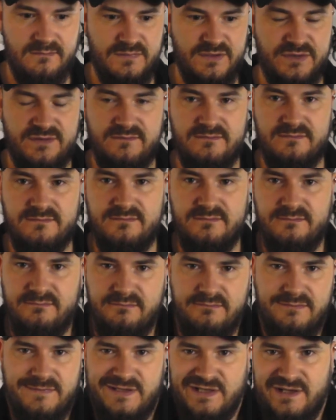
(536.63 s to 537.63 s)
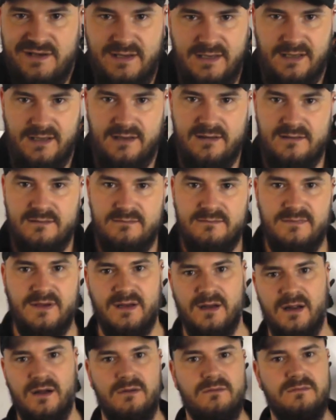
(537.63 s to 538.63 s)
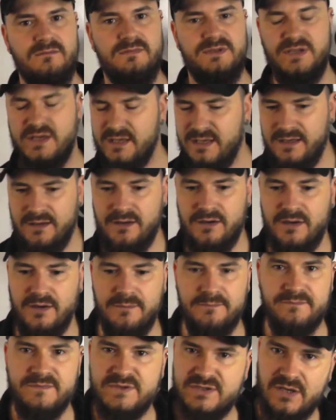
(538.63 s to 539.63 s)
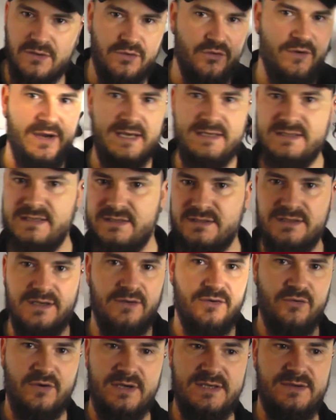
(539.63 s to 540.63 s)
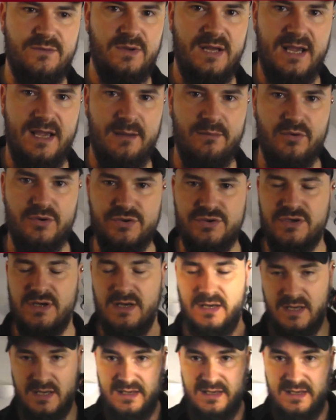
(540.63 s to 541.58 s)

just dirty, you know, dirty it up. Just go crazy with the airbrush,